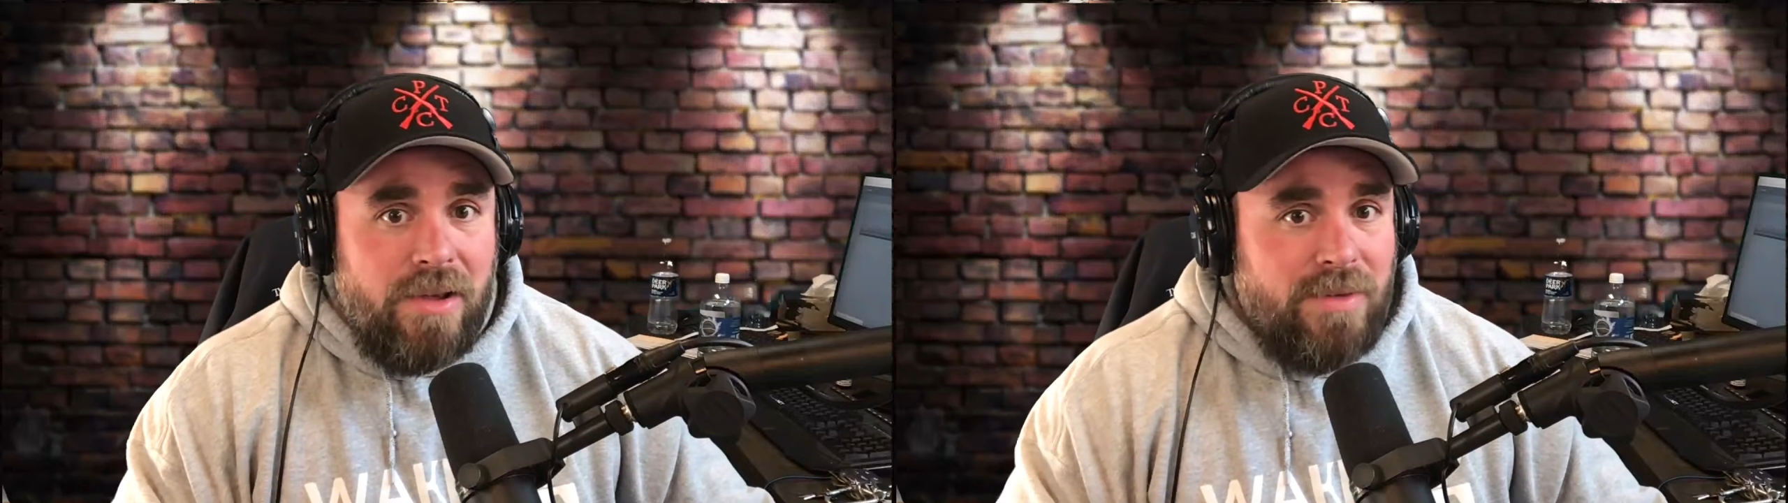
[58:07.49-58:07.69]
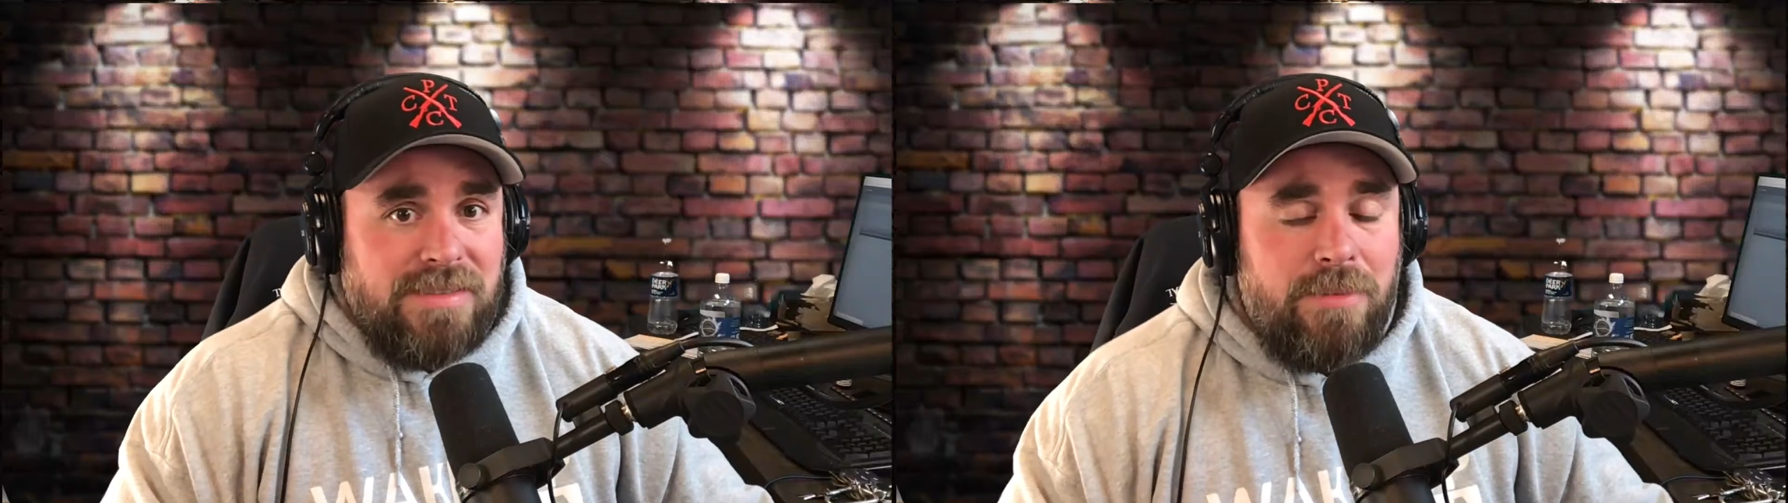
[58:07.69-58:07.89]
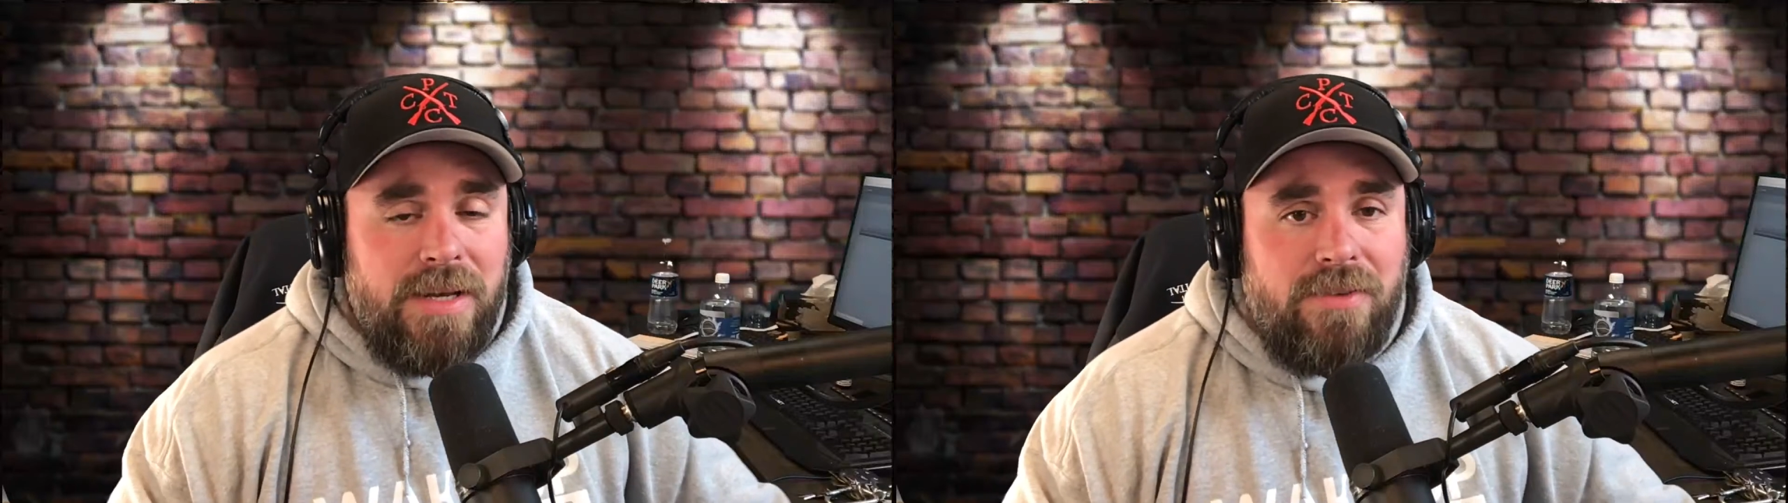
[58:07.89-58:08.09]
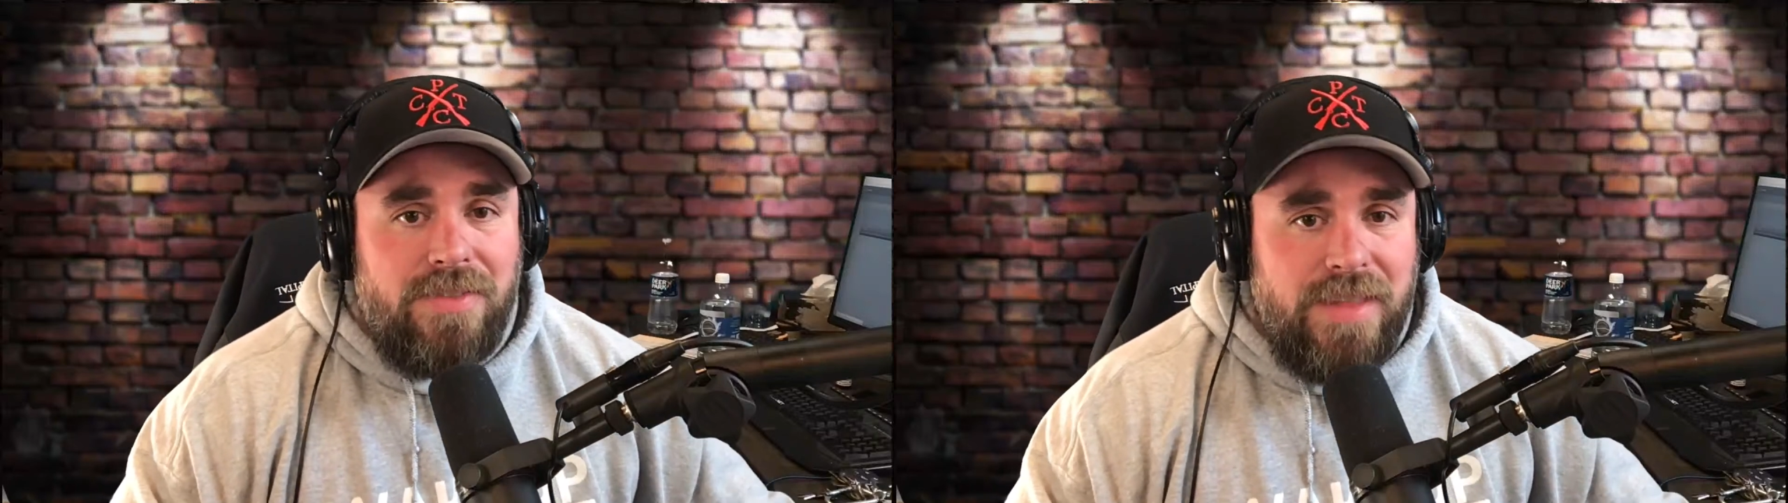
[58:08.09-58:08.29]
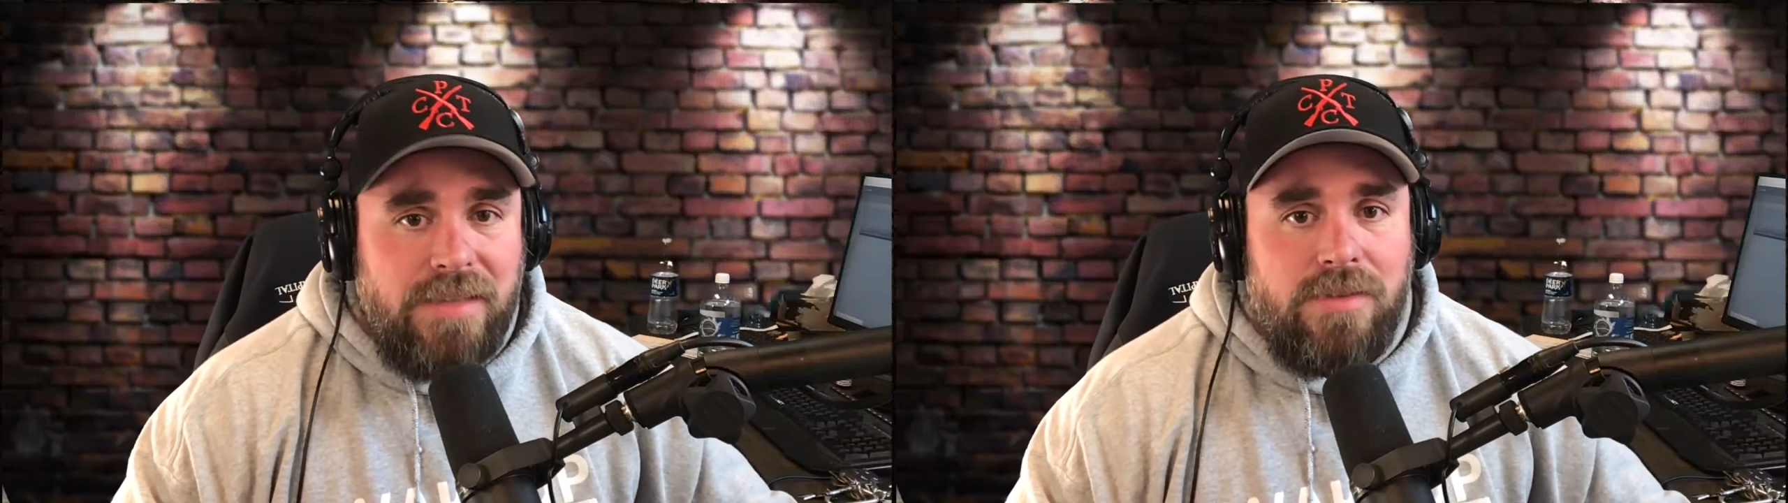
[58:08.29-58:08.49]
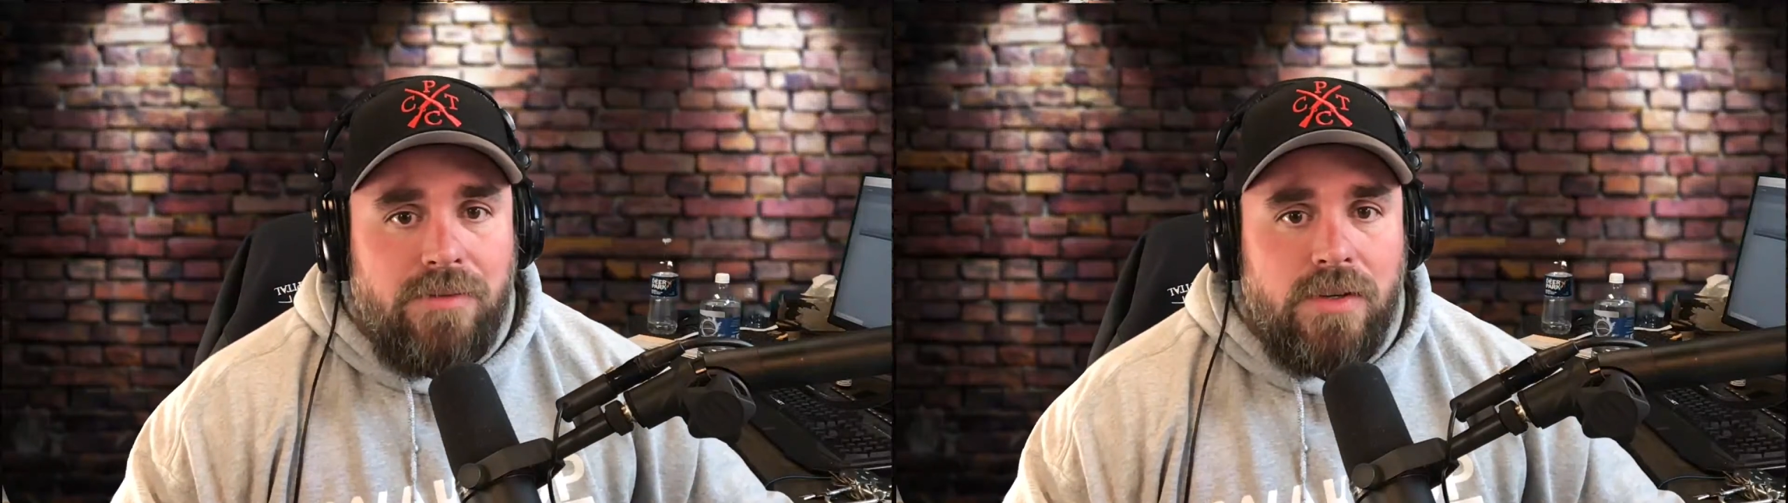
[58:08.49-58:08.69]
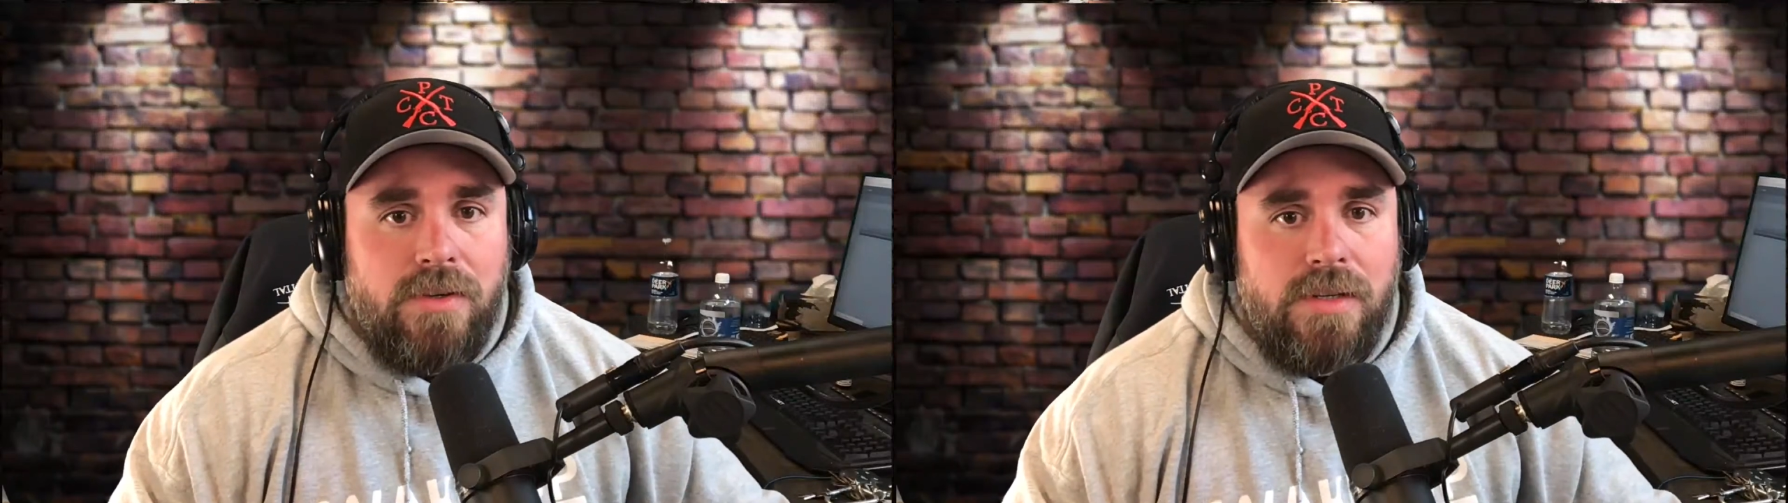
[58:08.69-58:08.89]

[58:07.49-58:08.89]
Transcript: what someone else thinks of you.